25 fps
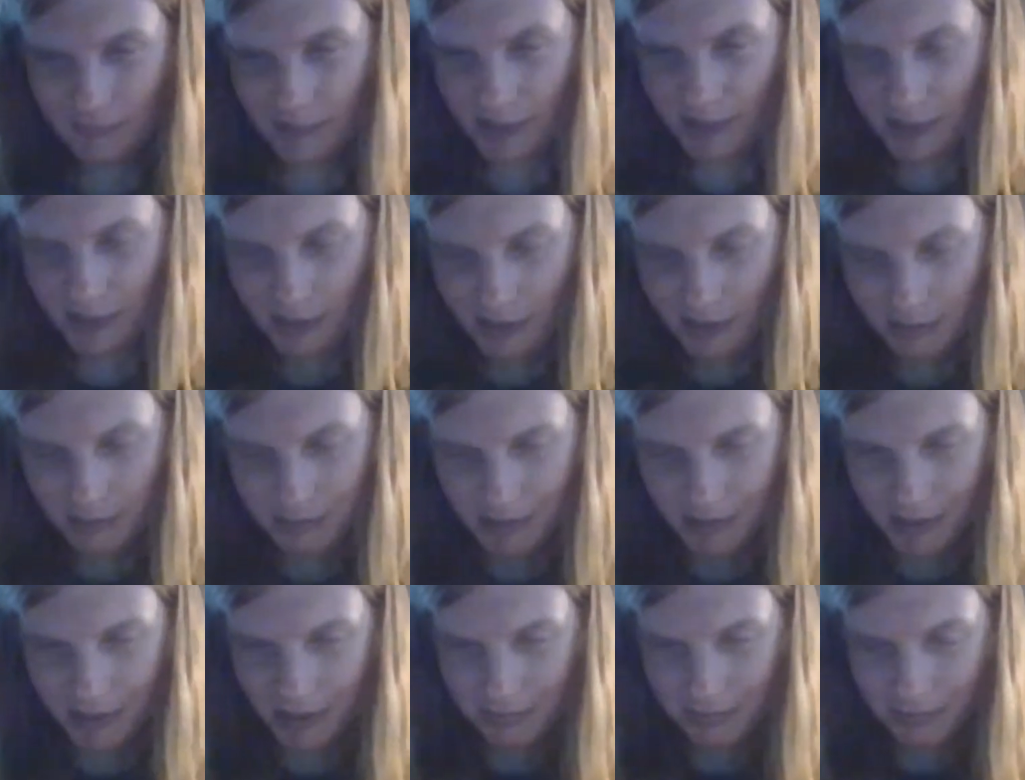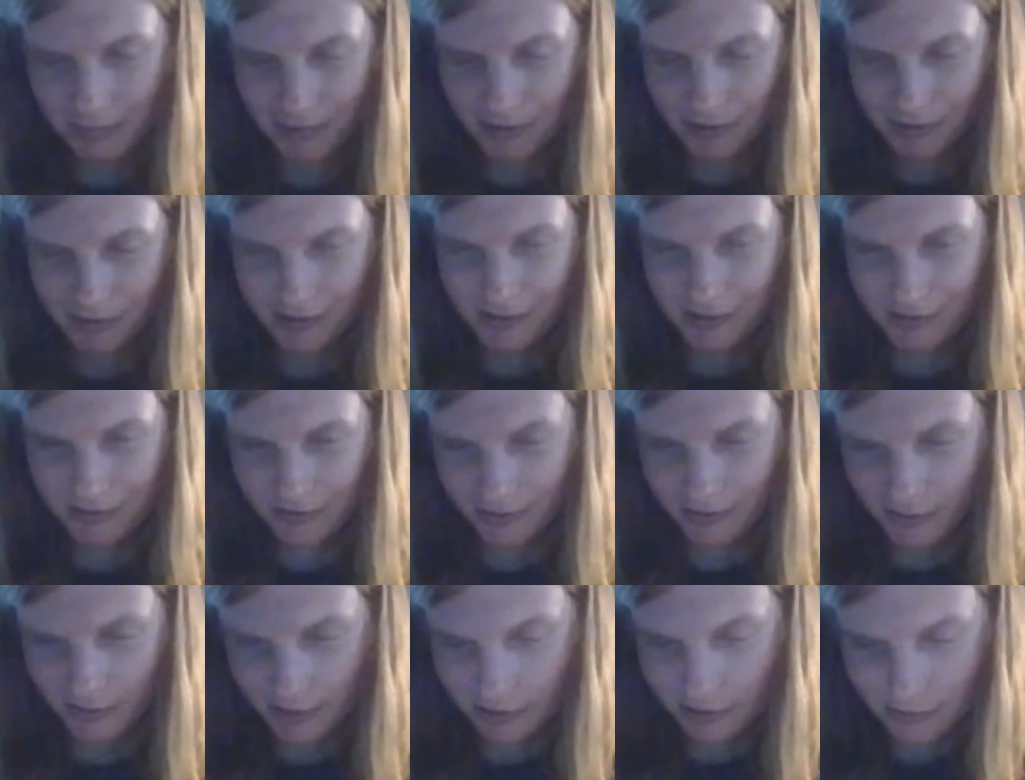Hang on, people.
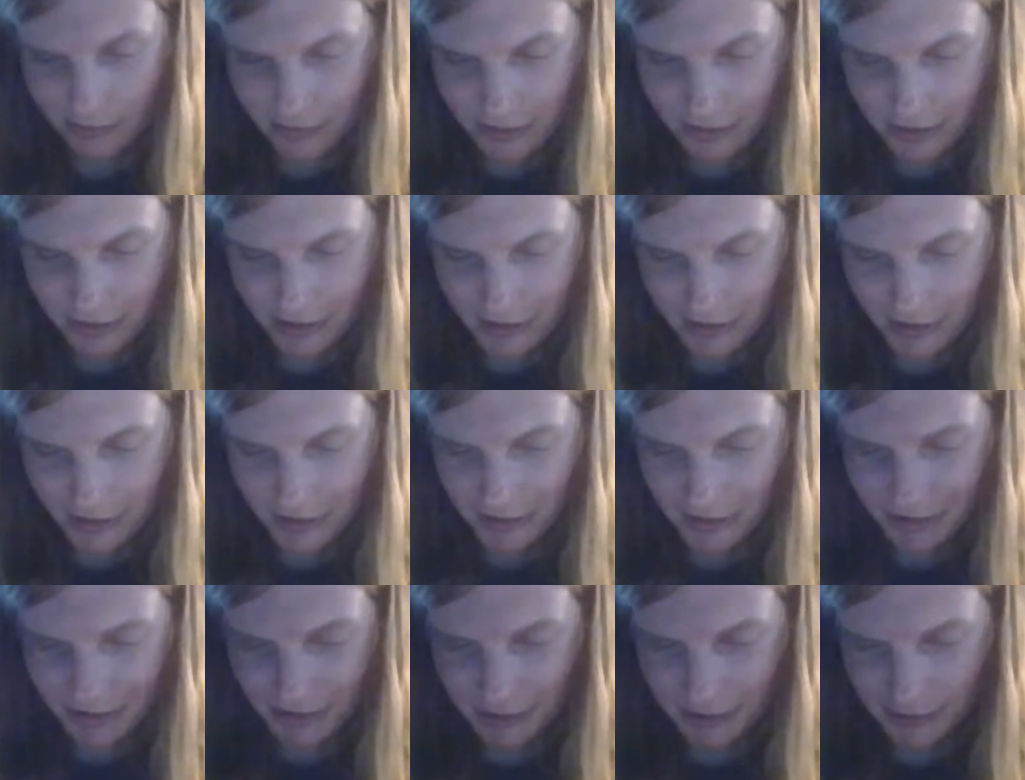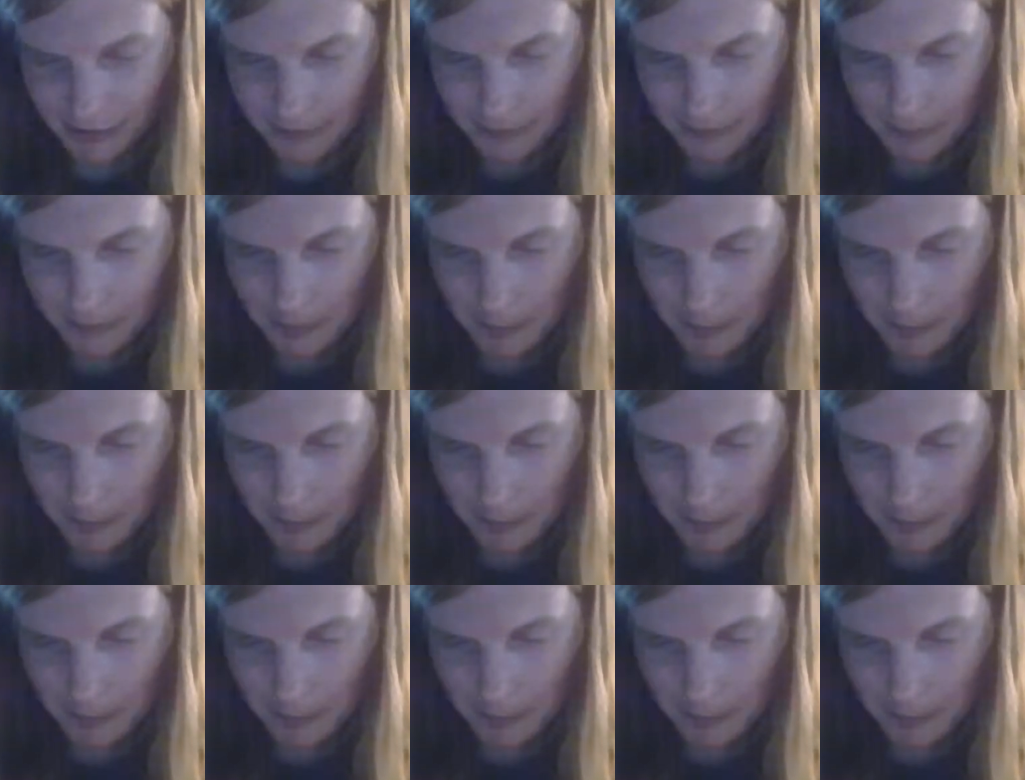Oh, Jesus.